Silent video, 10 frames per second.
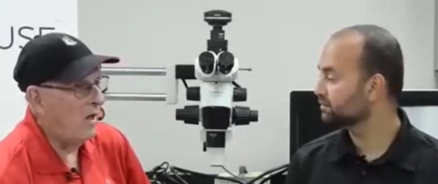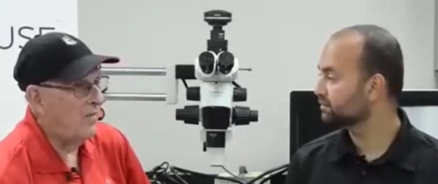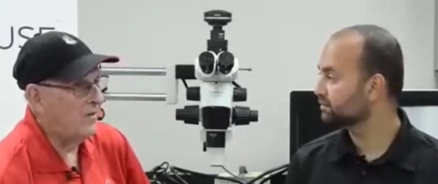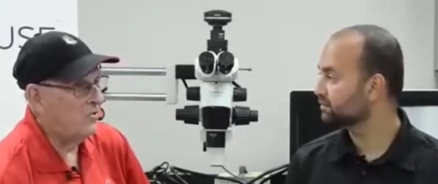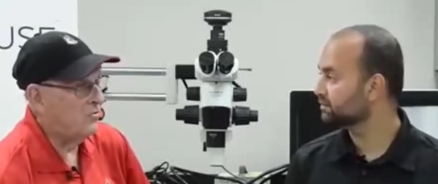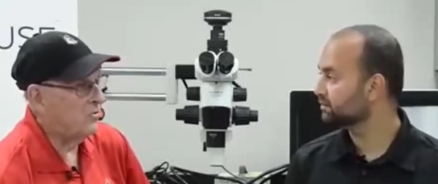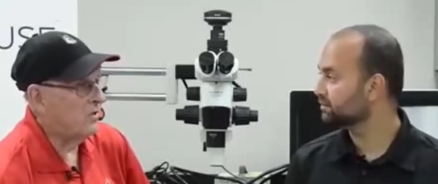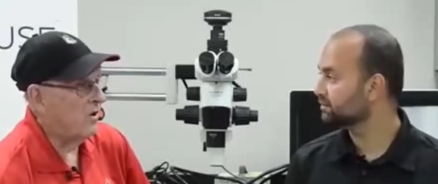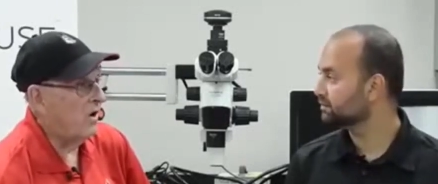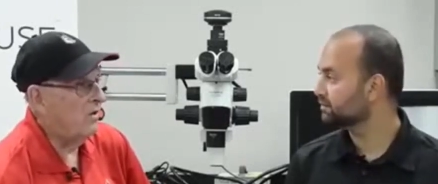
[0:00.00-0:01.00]
Speaker 1: health
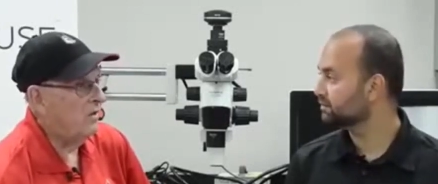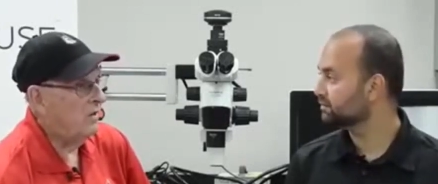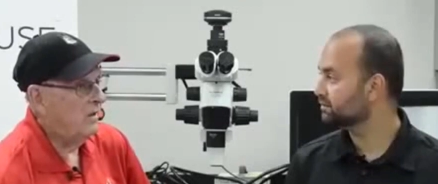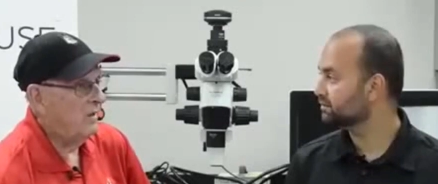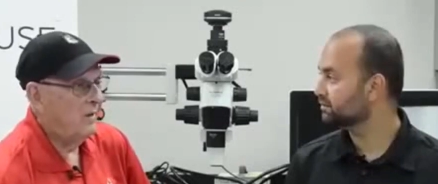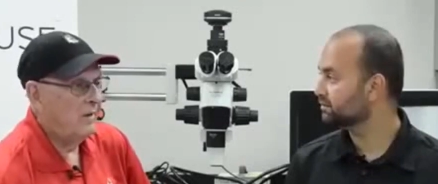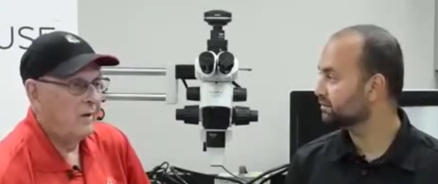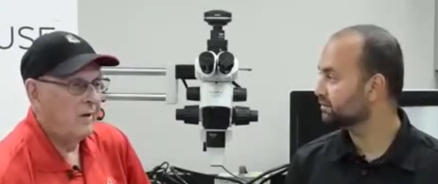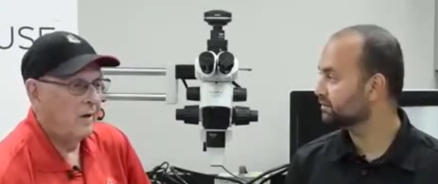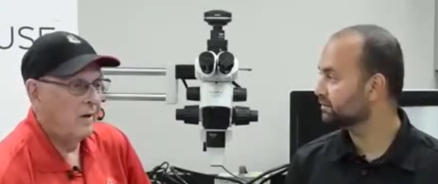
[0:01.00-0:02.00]
issues at all,
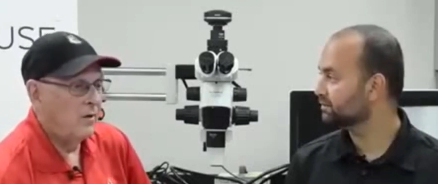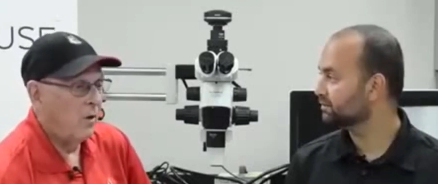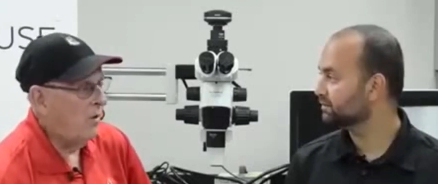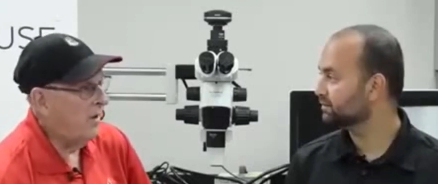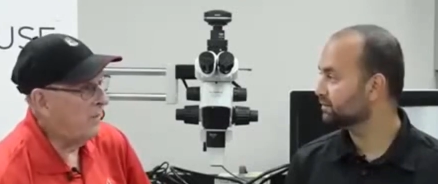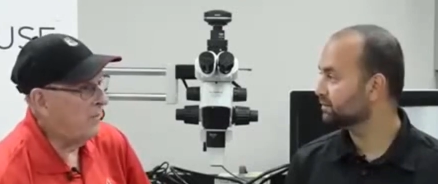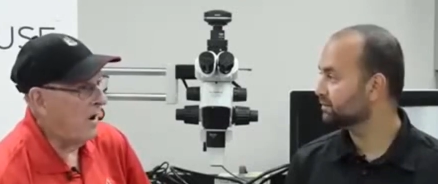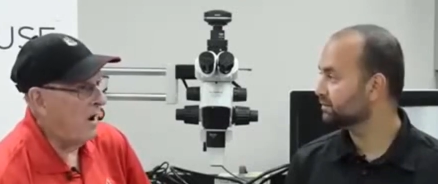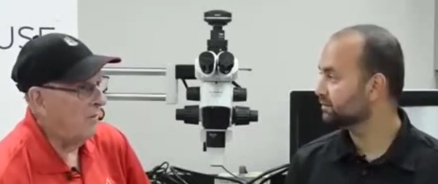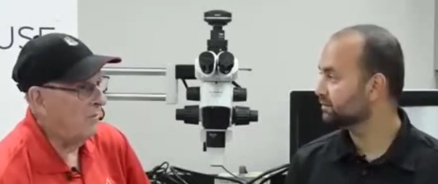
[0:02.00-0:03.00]
uh, no hip
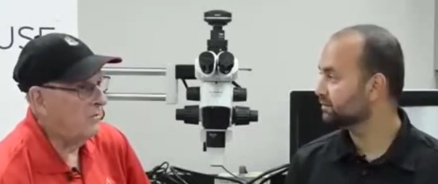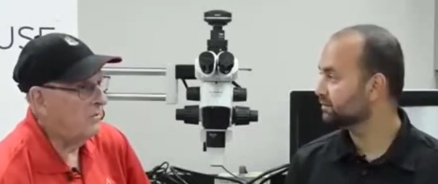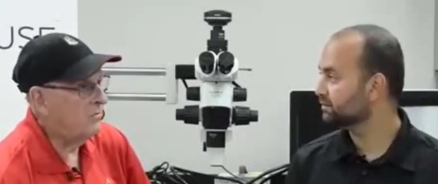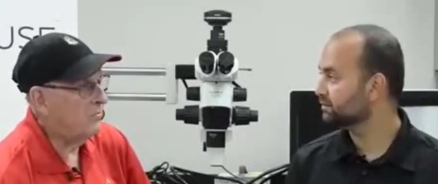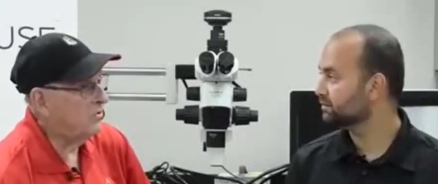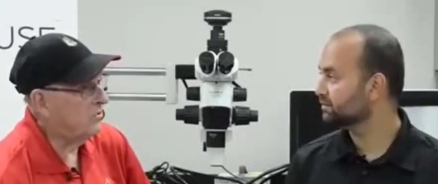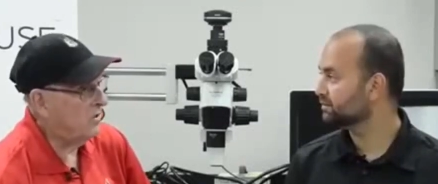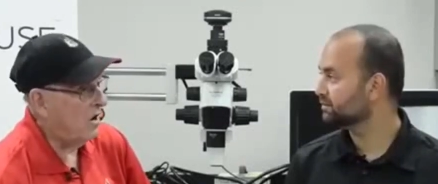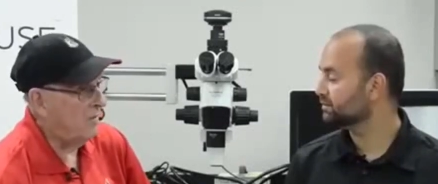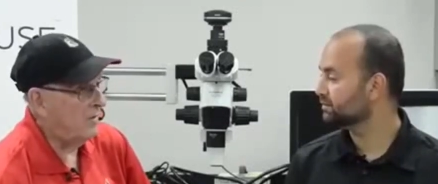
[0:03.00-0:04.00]
problems, which
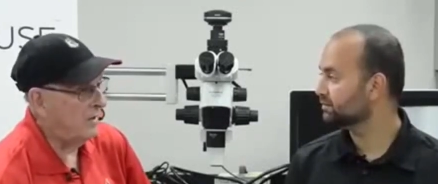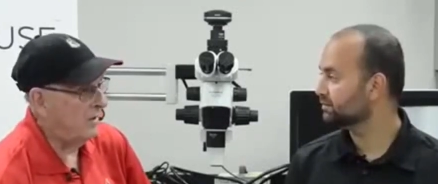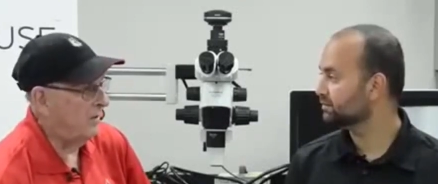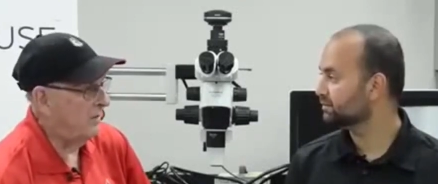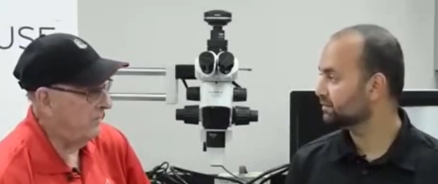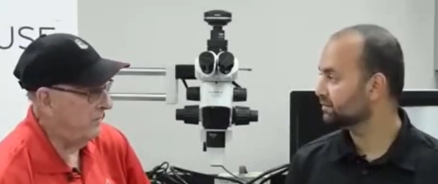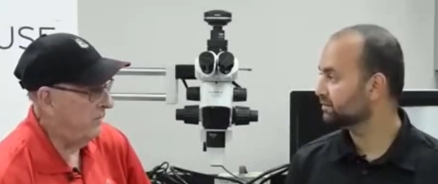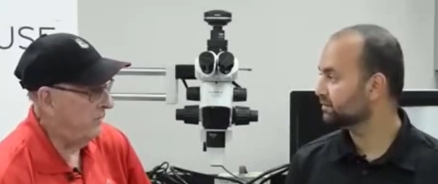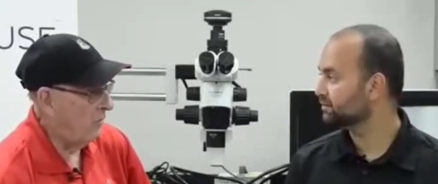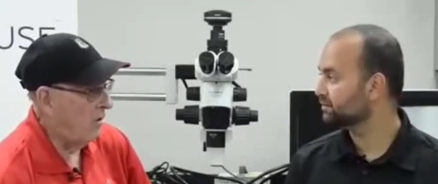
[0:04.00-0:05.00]
is common in
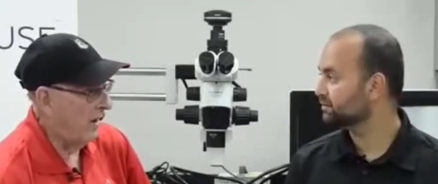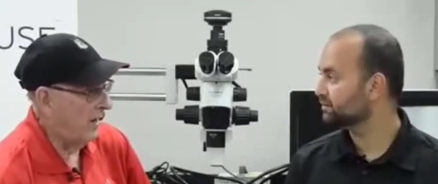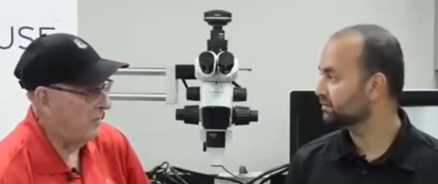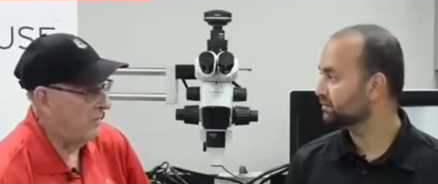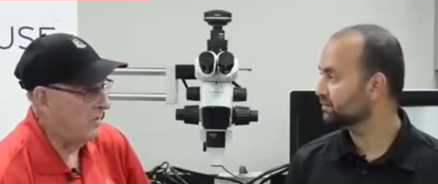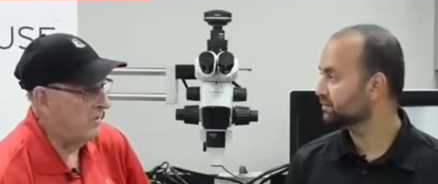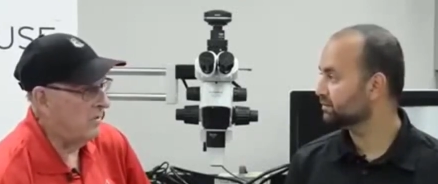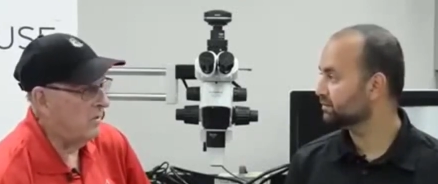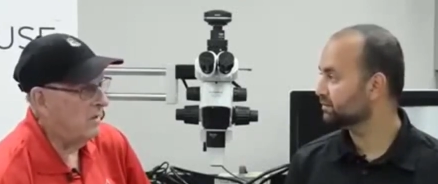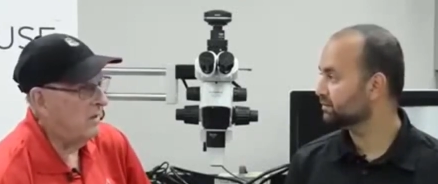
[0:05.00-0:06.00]
four legged
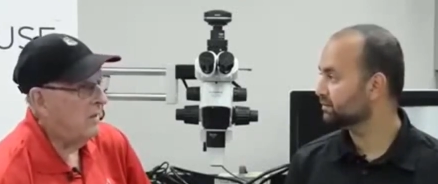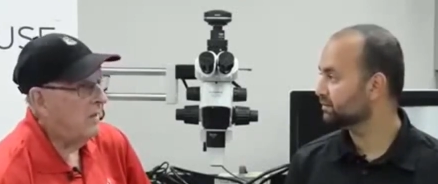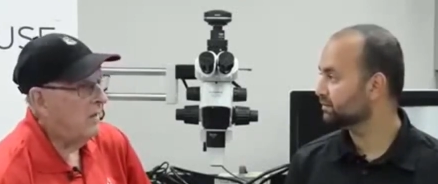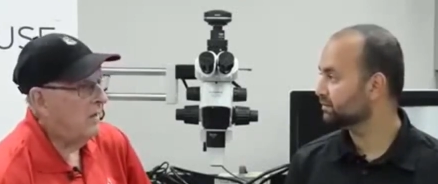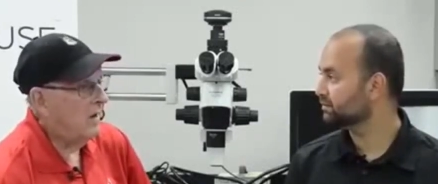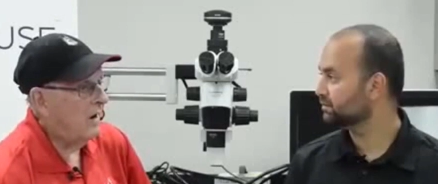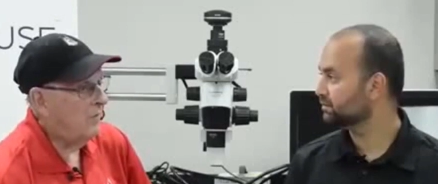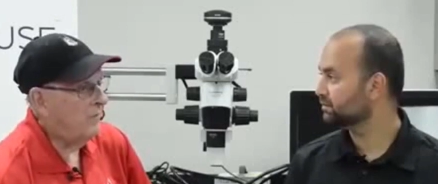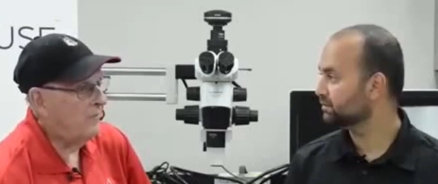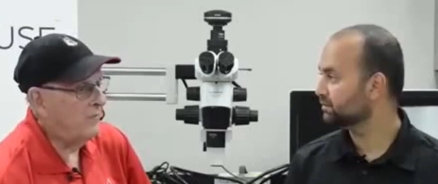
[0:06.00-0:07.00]
beasts.
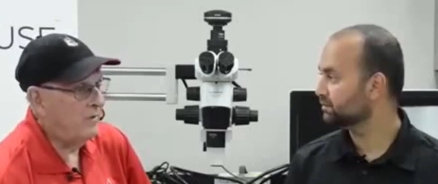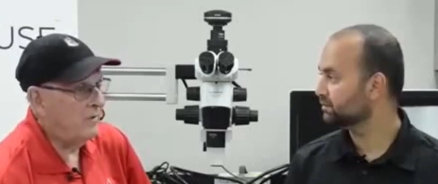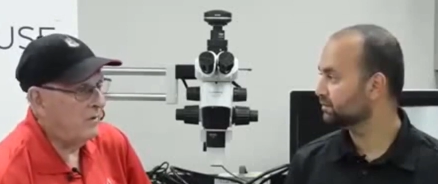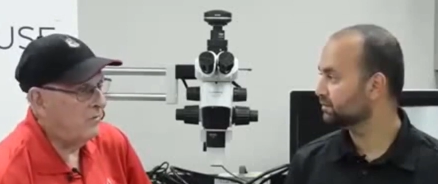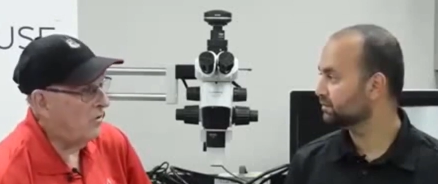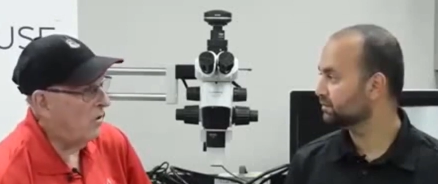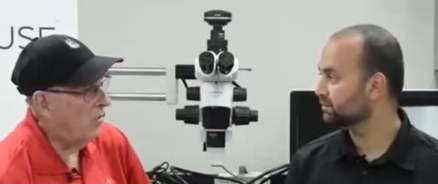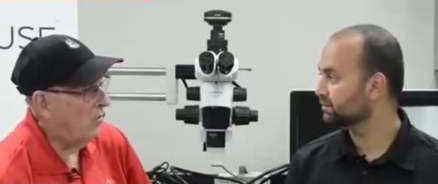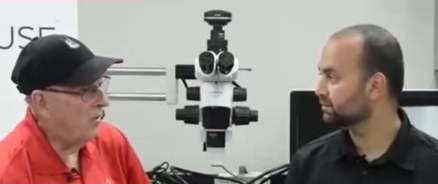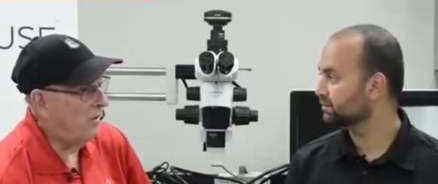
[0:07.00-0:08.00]
Um,
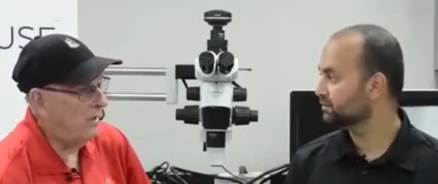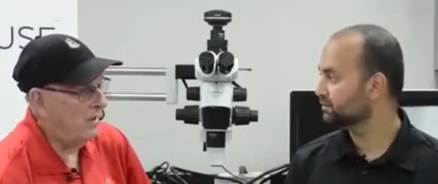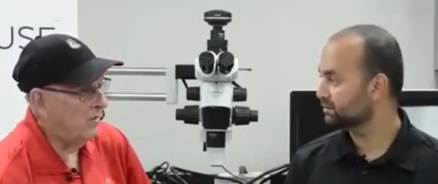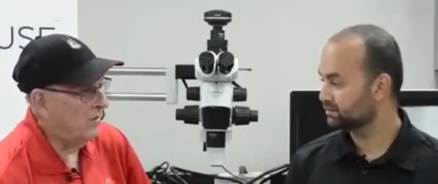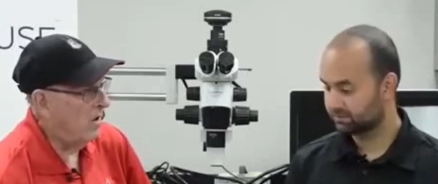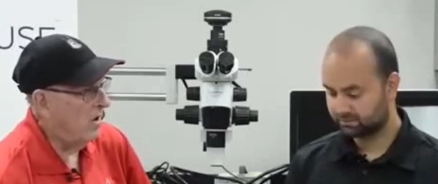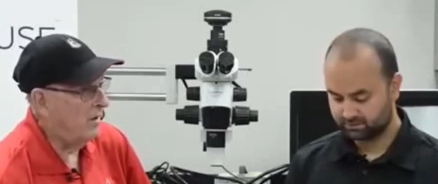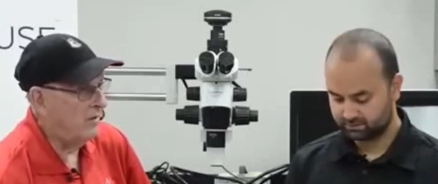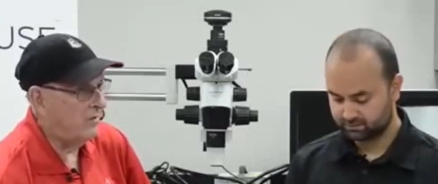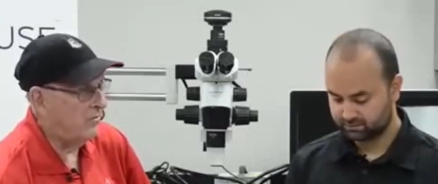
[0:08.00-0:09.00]
so as
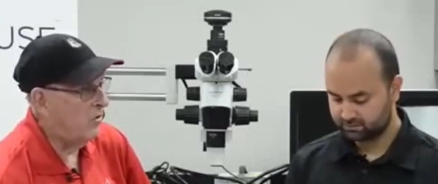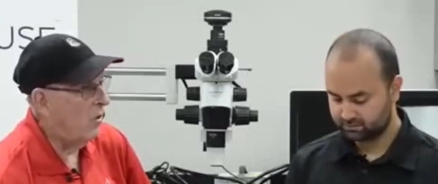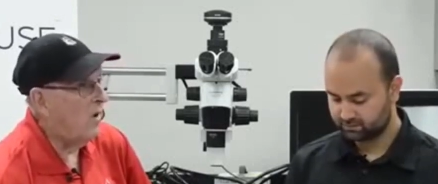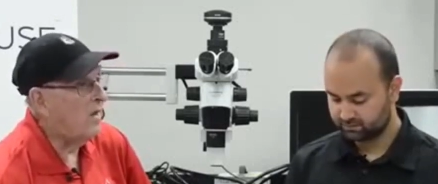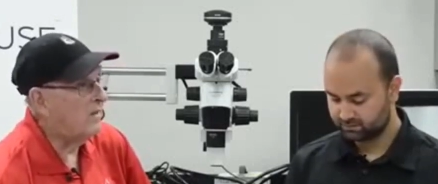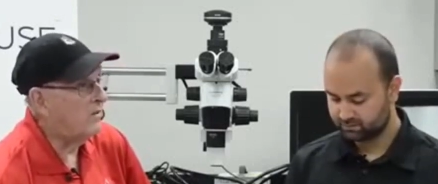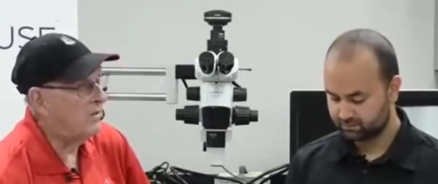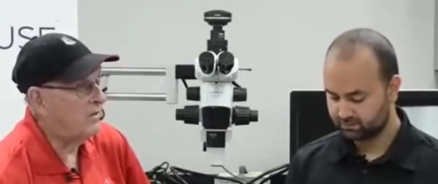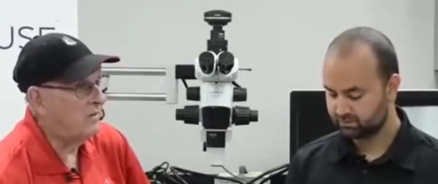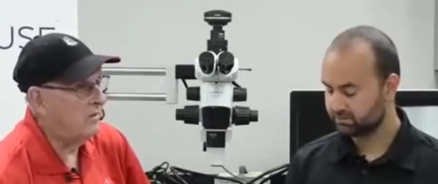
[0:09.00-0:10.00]
long there's no way that
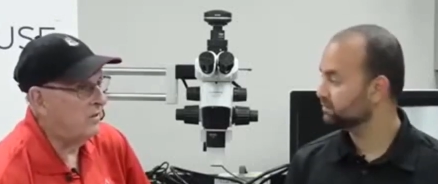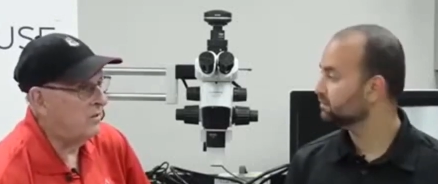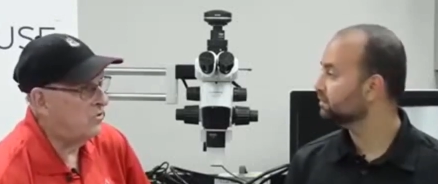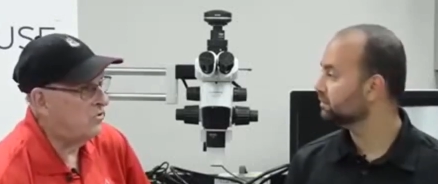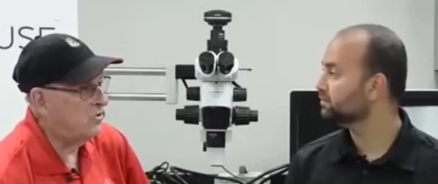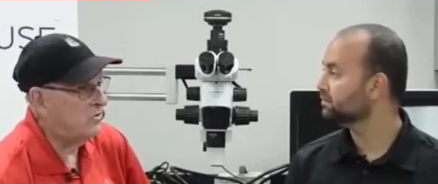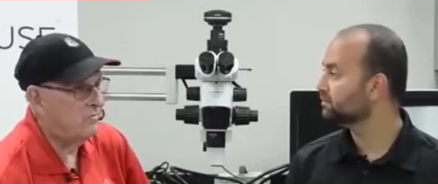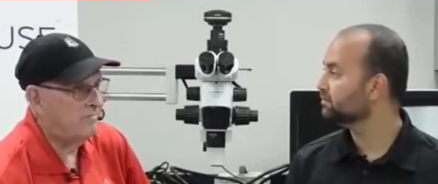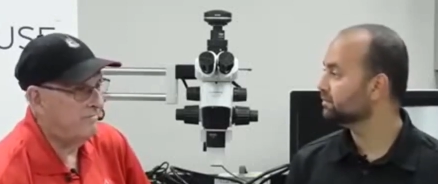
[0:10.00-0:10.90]
you could you could just